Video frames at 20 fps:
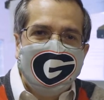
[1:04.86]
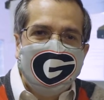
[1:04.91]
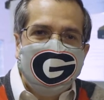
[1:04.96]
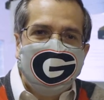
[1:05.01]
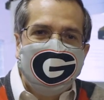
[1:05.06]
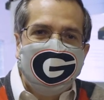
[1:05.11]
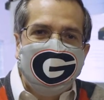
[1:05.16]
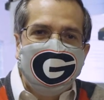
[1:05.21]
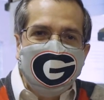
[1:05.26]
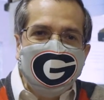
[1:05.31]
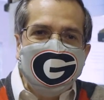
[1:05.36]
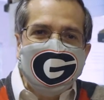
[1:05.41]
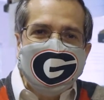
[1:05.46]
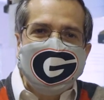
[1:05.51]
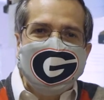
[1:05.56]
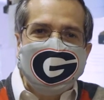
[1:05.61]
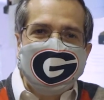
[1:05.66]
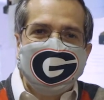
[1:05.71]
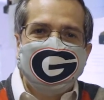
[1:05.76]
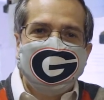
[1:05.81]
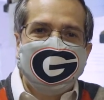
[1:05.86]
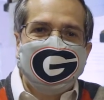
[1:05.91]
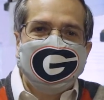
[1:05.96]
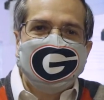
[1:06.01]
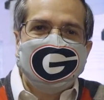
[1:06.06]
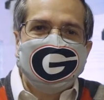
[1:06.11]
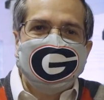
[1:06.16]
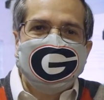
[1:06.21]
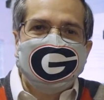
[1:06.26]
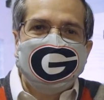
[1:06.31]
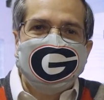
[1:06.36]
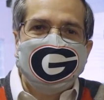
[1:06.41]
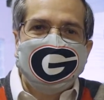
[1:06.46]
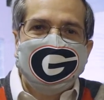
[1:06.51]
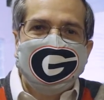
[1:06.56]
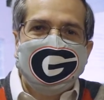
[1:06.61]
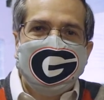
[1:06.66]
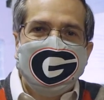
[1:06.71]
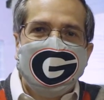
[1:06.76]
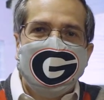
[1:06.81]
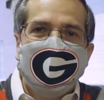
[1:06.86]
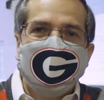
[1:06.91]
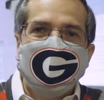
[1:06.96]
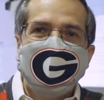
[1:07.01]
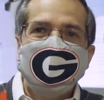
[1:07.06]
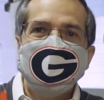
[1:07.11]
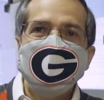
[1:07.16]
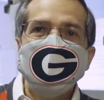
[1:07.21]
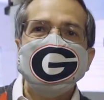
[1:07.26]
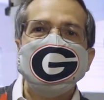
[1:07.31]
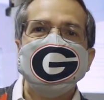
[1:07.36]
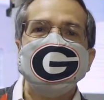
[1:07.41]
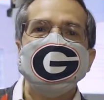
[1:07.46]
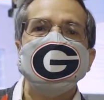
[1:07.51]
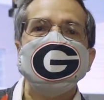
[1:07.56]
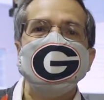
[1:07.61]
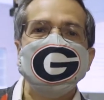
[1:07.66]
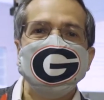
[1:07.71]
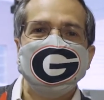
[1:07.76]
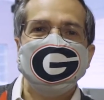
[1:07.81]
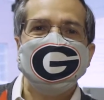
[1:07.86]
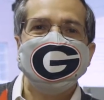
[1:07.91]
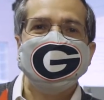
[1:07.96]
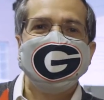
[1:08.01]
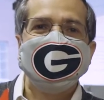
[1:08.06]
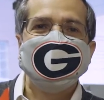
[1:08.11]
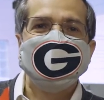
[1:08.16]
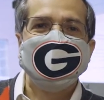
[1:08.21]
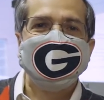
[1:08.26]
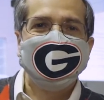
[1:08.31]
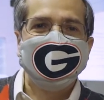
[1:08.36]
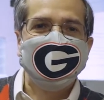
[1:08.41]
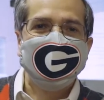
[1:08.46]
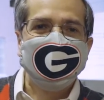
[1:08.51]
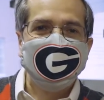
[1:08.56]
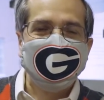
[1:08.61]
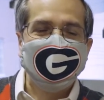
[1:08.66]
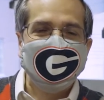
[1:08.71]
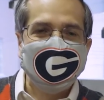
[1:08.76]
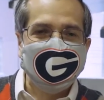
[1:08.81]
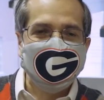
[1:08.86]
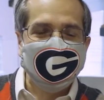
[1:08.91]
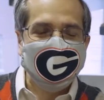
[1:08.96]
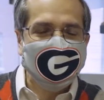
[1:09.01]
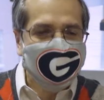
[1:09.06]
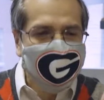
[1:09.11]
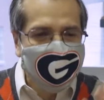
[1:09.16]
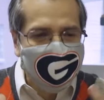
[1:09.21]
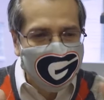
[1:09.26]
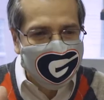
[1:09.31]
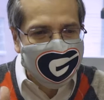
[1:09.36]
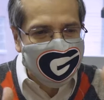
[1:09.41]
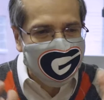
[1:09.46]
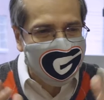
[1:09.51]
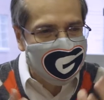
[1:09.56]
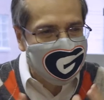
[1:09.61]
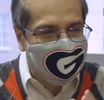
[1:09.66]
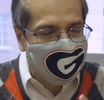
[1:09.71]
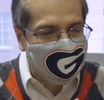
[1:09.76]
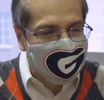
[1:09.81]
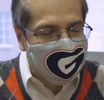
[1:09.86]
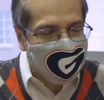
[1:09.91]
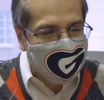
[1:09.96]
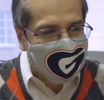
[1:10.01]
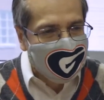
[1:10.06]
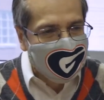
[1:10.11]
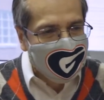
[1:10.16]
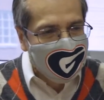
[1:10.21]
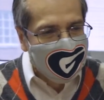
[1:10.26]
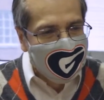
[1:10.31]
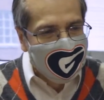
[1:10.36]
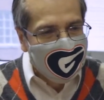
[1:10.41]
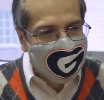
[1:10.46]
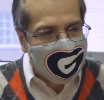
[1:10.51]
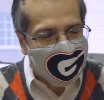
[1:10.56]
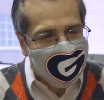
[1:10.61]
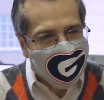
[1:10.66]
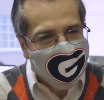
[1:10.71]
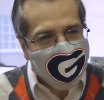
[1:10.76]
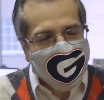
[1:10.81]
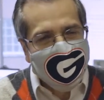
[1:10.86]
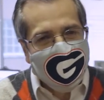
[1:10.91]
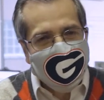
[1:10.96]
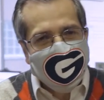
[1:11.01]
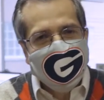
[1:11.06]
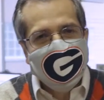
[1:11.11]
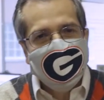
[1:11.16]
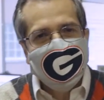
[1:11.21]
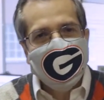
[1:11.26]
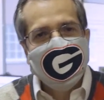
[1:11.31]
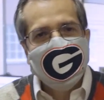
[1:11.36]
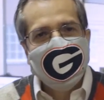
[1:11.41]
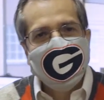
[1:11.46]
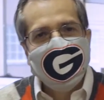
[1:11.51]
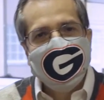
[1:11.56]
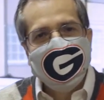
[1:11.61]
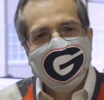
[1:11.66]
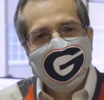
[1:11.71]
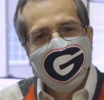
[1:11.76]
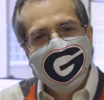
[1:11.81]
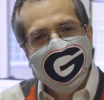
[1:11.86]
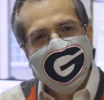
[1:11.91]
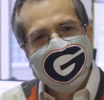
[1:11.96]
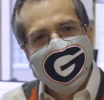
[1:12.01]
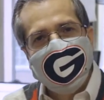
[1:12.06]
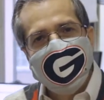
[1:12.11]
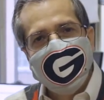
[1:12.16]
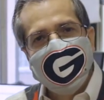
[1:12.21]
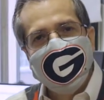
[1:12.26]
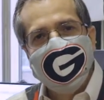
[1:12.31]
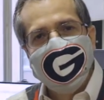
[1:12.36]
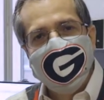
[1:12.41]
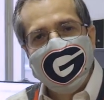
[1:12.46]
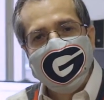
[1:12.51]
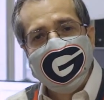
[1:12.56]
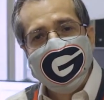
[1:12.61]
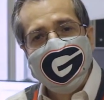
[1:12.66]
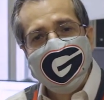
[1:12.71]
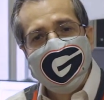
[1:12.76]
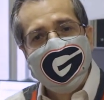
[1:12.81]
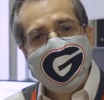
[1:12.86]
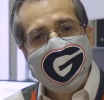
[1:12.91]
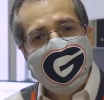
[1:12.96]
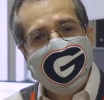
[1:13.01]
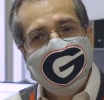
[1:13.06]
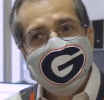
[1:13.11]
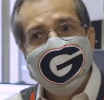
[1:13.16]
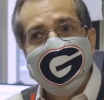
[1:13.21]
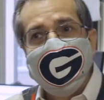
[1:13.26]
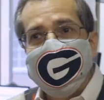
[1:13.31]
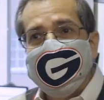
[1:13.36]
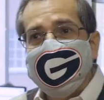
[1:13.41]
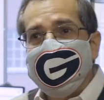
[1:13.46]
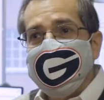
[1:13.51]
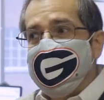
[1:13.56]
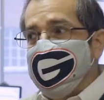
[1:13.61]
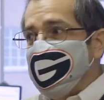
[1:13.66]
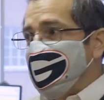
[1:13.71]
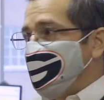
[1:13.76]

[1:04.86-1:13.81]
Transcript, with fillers: 40 elephants on a Rubik cube. That's the kind of pressure. It's super interesting. But actually the most interesting thing and the most valuable thing is what